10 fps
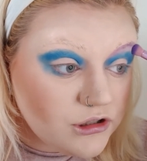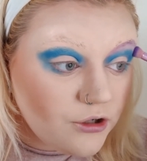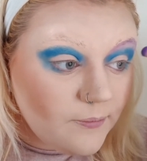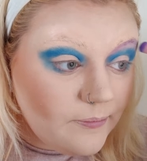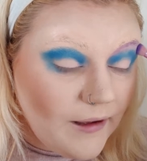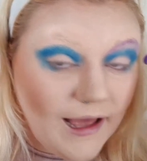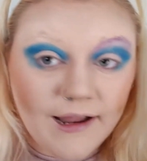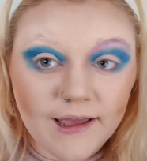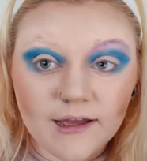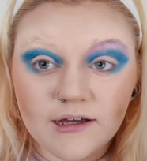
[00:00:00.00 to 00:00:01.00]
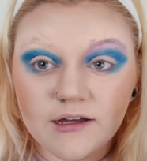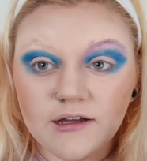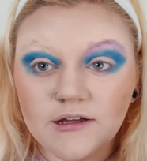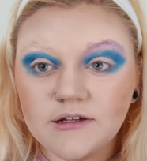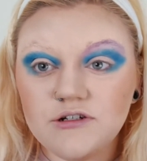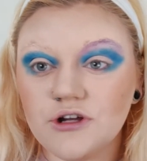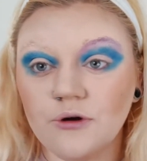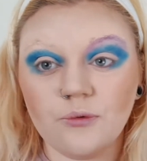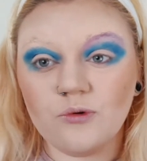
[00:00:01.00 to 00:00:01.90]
Don't panic, don't